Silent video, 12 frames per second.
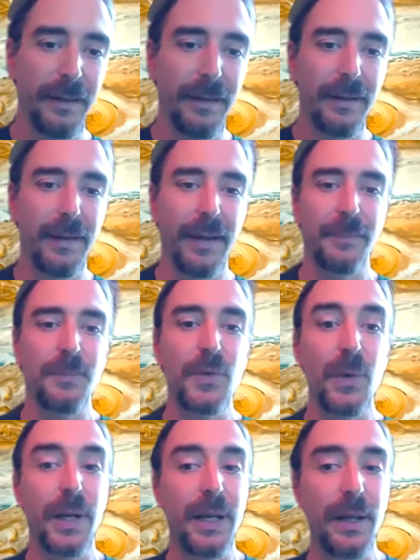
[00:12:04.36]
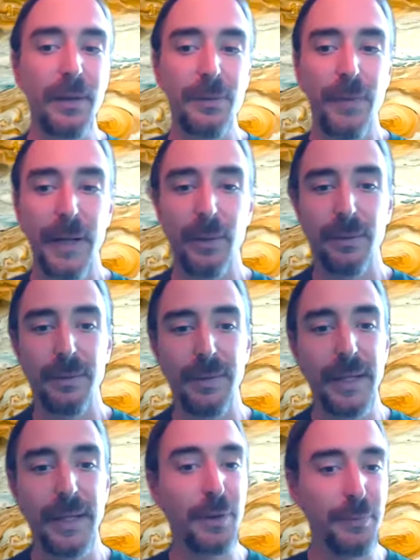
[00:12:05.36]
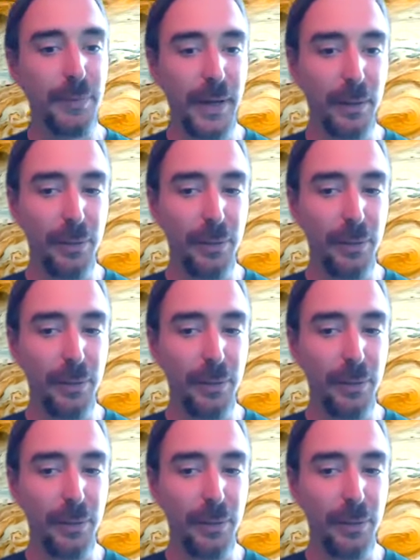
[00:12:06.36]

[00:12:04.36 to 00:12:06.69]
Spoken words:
Yeah. So any other final thoughts?